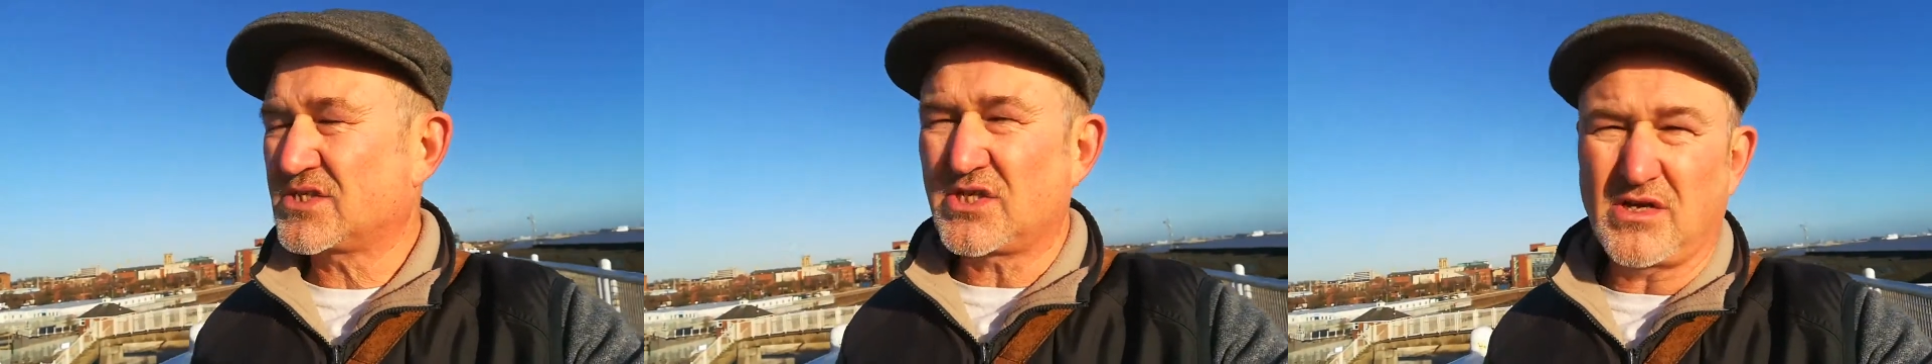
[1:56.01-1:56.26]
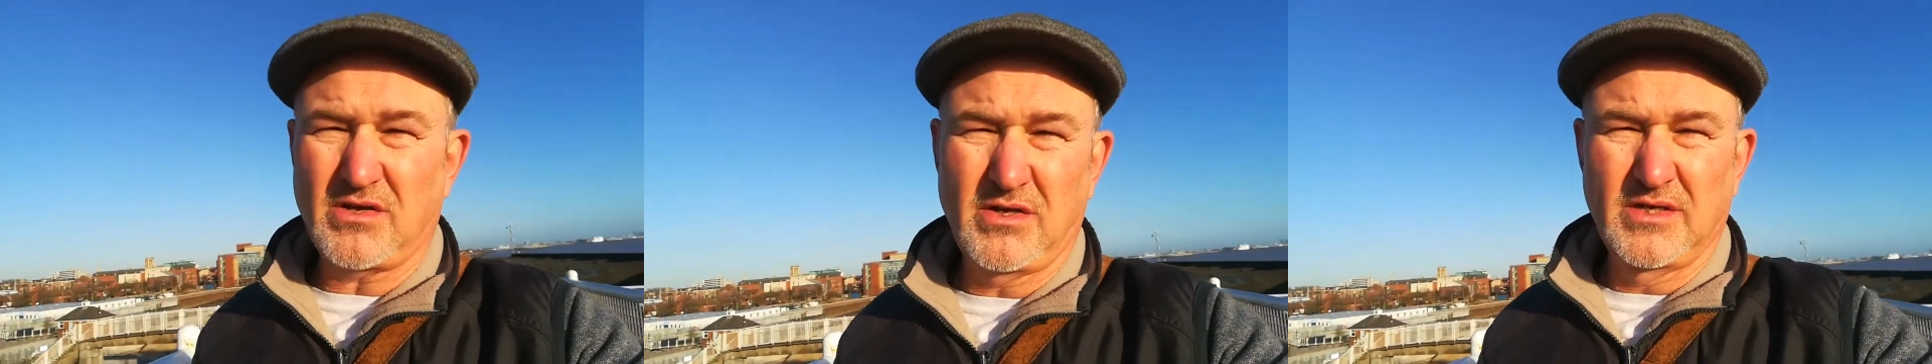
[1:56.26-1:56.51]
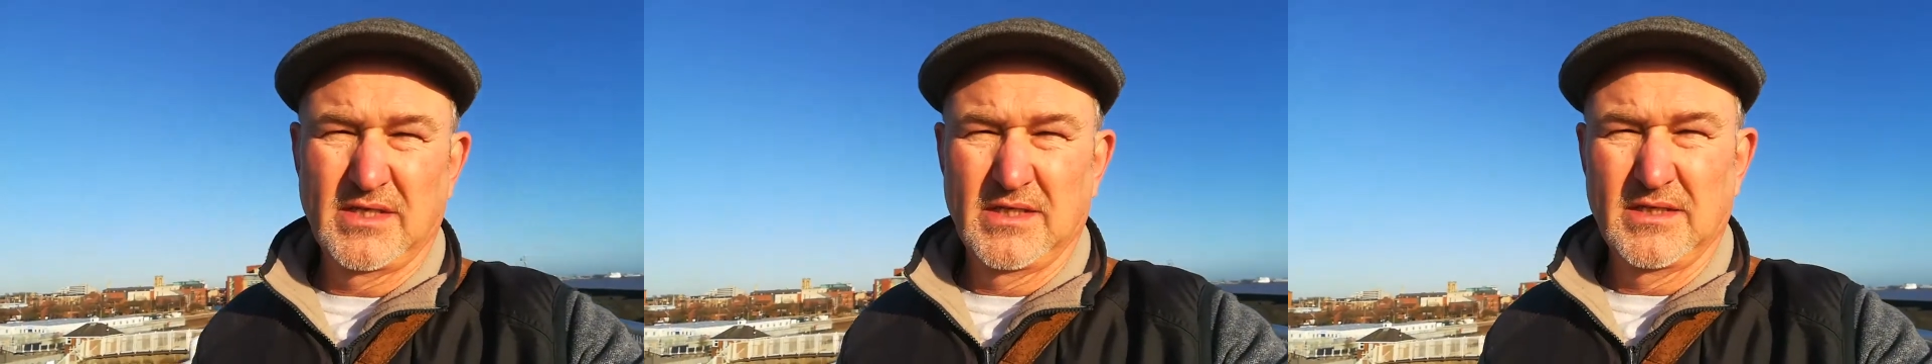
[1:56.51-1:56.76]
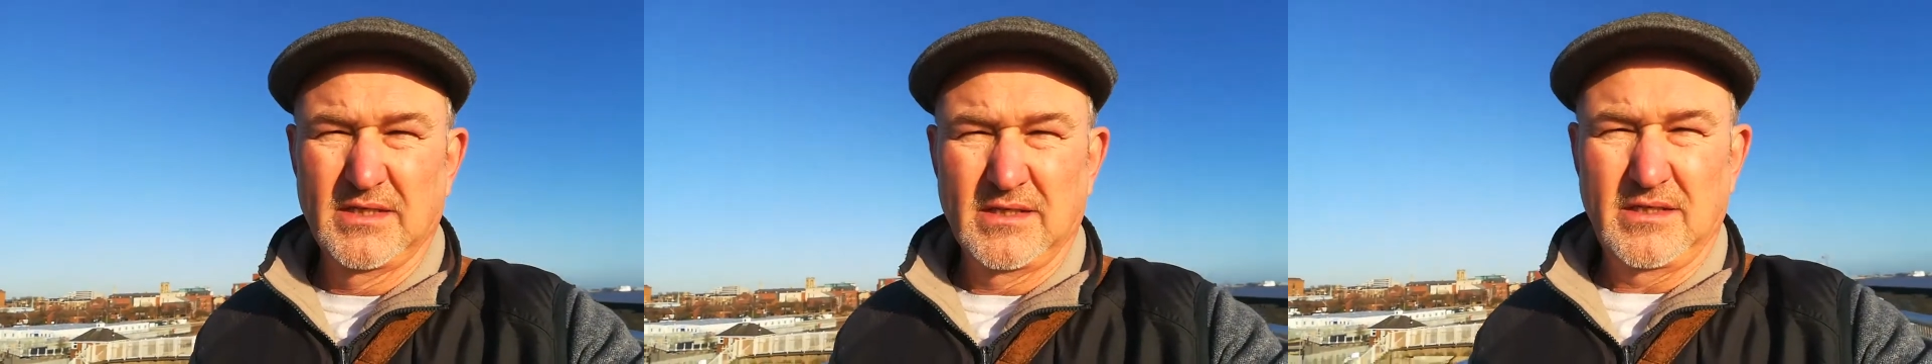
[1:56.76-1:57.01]
So
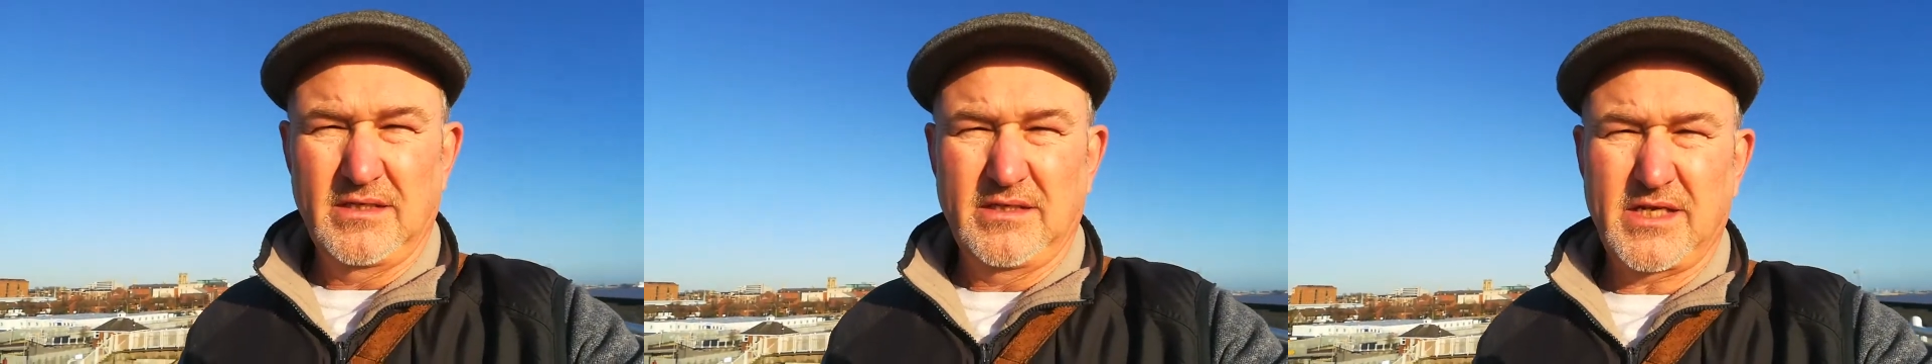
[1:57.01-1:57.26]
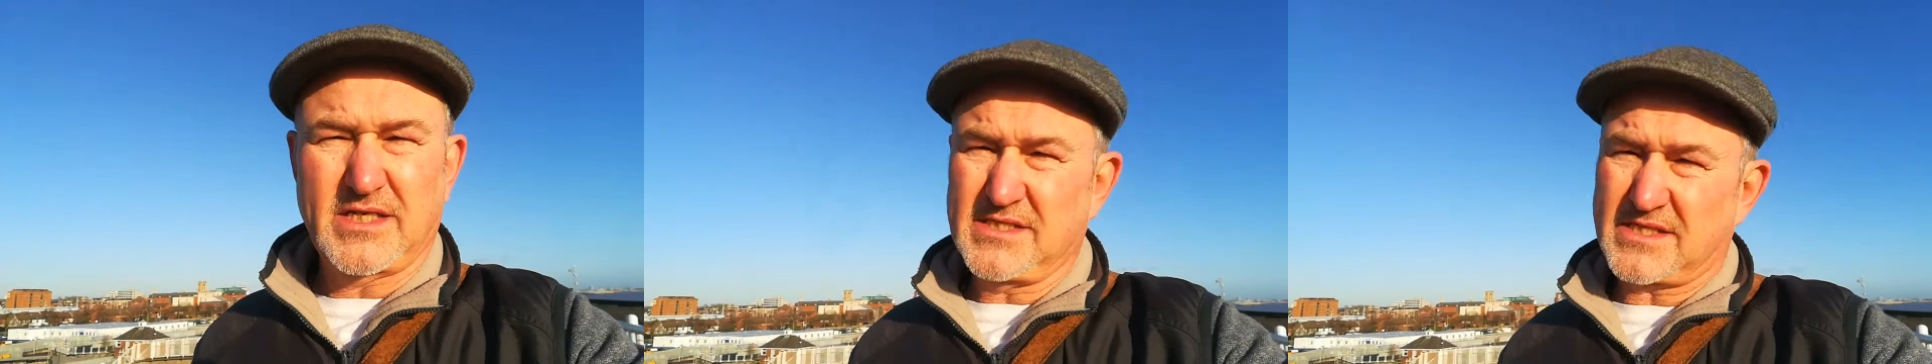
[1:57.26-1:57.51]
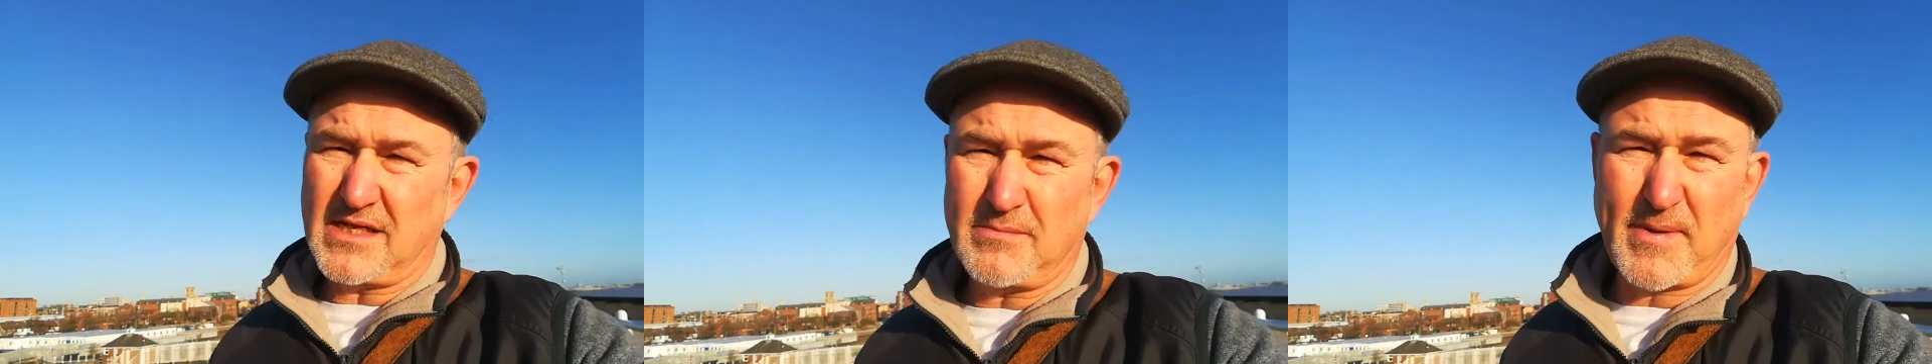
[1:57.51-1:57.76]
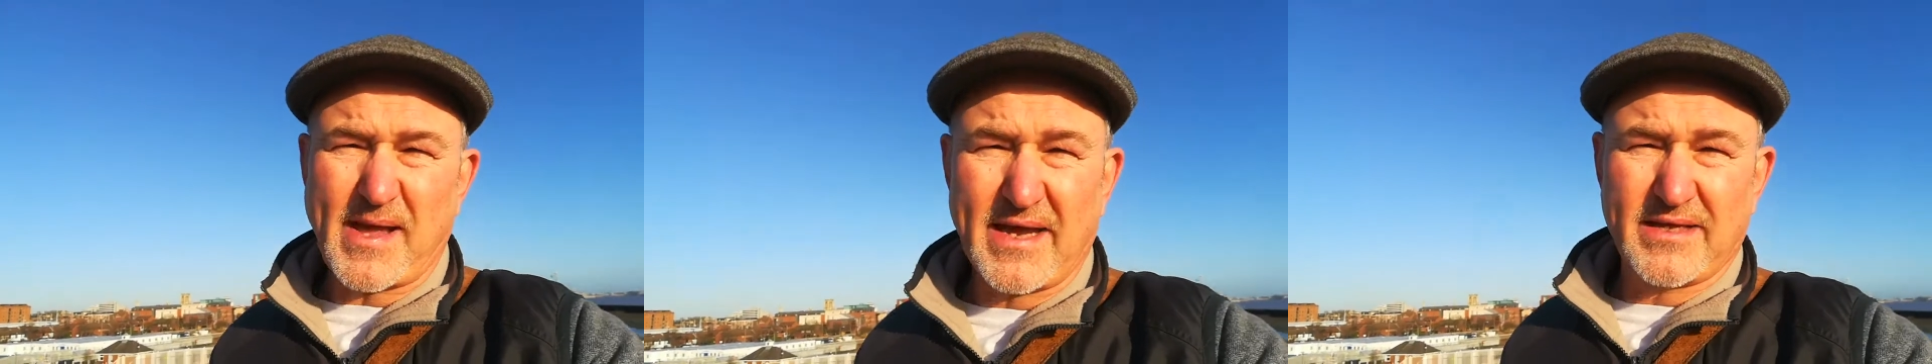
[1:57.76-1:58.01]
you can still
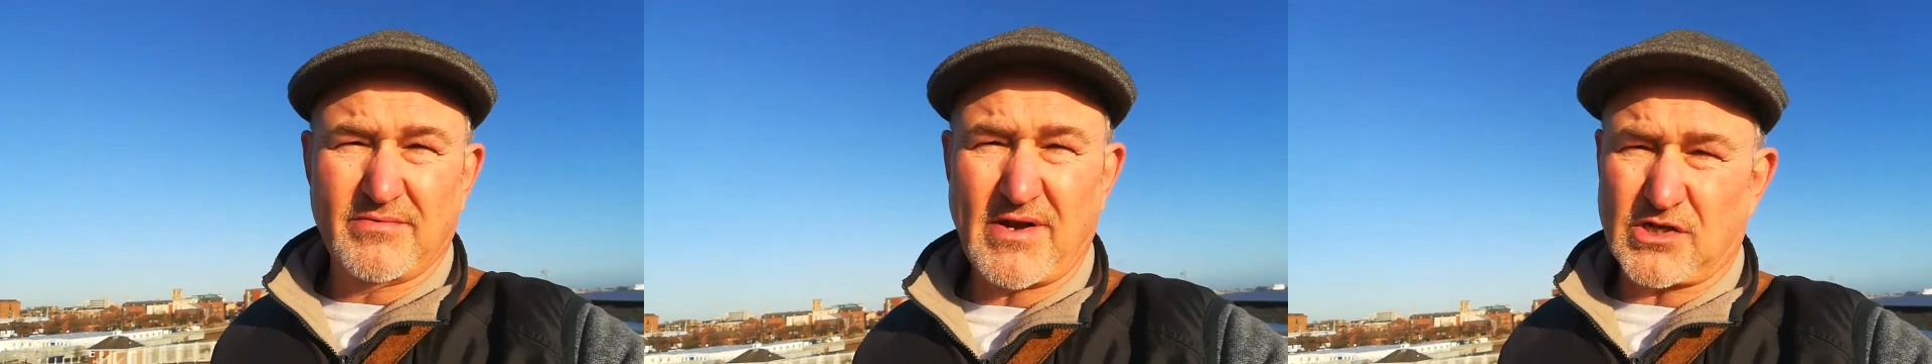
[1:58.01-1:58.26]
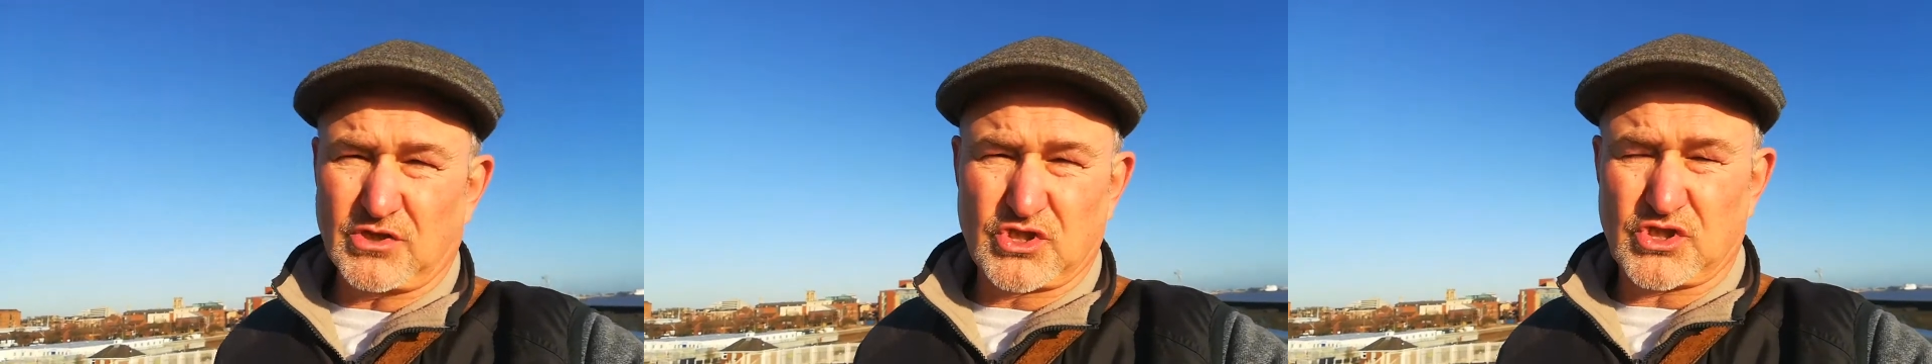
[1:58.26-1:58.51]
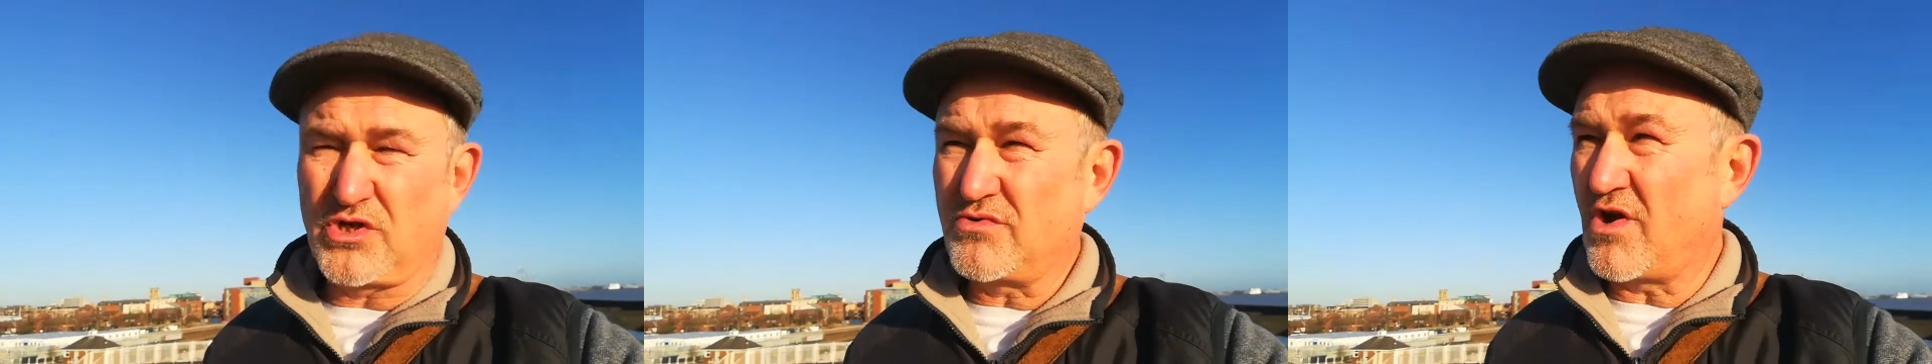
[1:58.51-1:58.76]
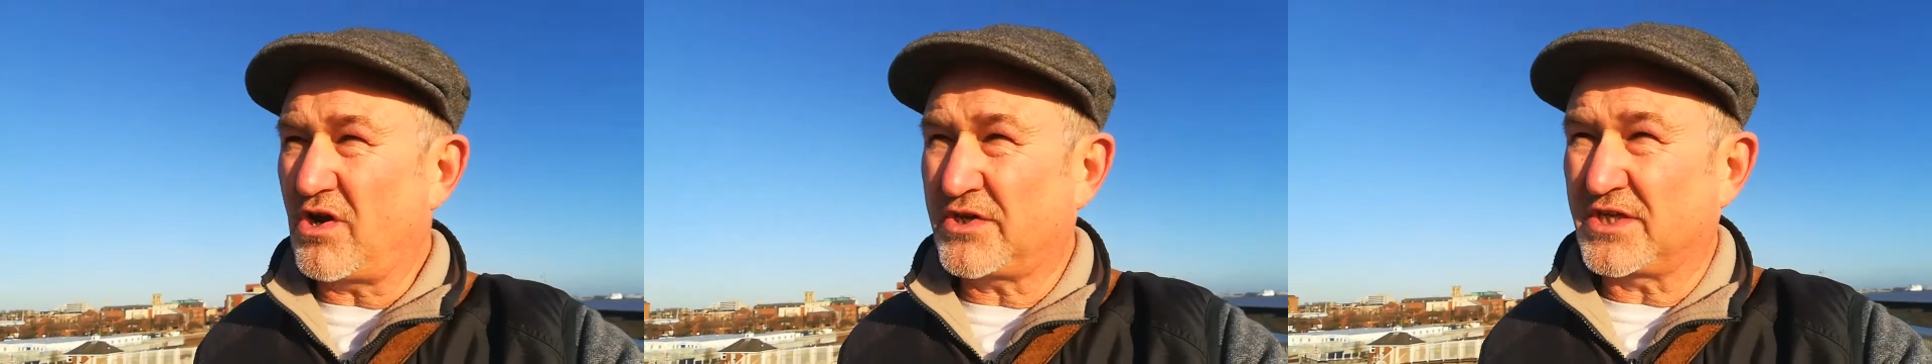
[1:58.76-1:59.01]
buy Raconteur Rock,